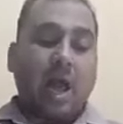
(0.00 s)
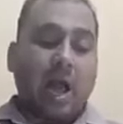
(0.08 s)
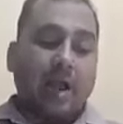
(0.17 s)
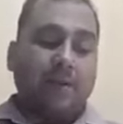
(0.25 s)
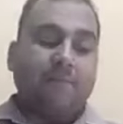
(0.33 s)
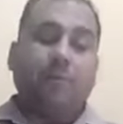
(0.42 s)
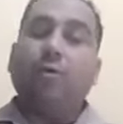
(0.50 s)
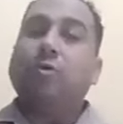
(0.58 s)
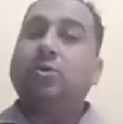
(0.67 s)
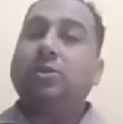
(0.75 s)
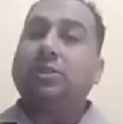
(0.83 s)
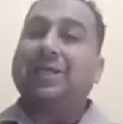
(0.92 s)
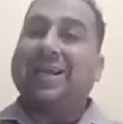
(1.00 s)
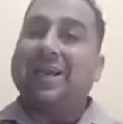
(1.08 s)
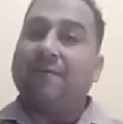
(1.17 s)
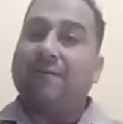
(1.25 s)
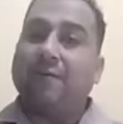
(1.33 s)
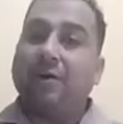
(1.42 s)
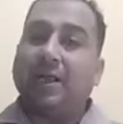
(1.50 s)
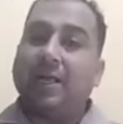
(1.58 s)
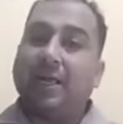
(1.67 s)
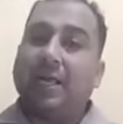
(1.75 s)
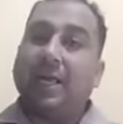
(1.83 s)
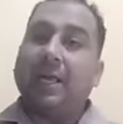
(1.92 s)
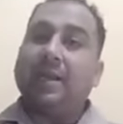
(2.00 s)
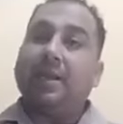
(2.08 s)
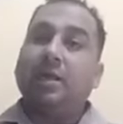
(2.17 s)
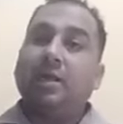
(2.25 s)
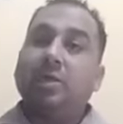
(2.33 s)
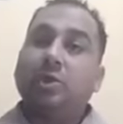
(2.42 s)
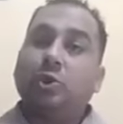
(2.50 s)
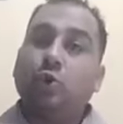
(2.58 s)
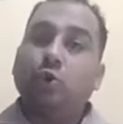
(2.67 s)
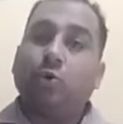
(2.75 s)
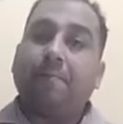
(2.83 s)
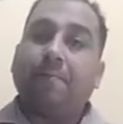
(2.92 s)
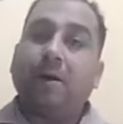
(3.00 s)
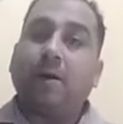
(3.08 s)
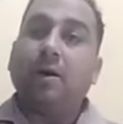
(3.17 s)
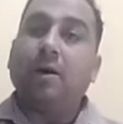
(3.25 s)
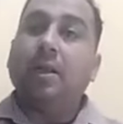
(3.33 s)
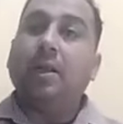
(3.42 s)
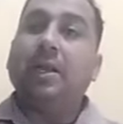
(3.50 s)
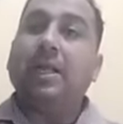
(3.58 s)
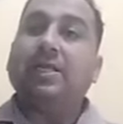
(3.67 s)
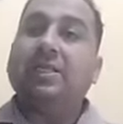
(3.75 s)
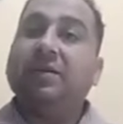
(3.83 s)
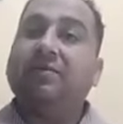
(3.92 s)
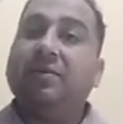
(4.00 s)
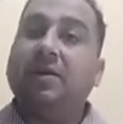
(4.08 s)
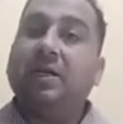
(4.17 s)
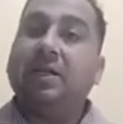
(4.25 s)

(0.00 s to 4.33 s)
and most carefully in superlative